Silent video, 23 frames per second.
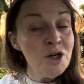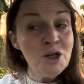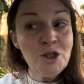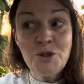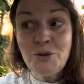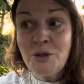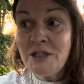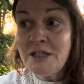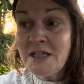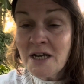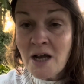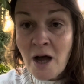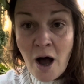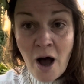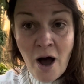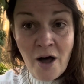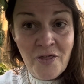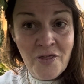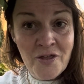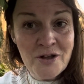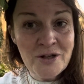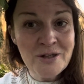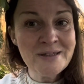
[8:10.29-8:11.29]
treating
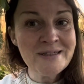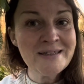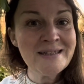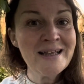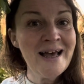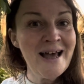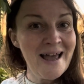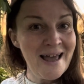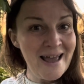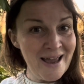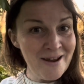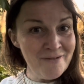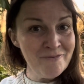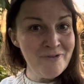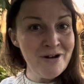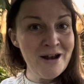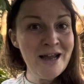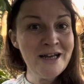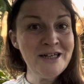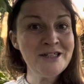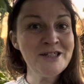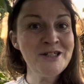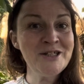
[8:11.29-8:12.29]
others in
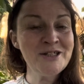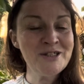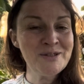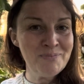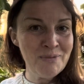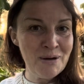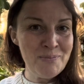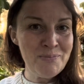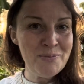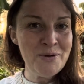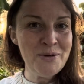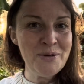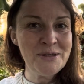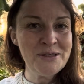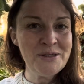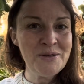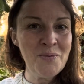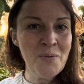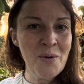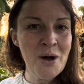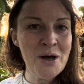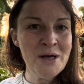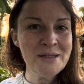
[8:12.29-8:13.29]
relation to my
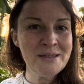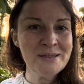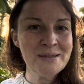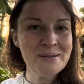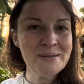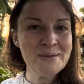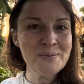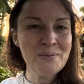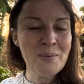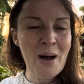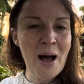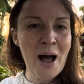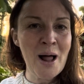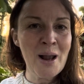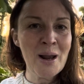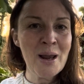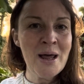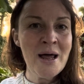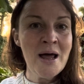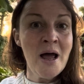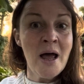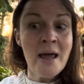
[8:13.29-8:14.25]
beauty words as well,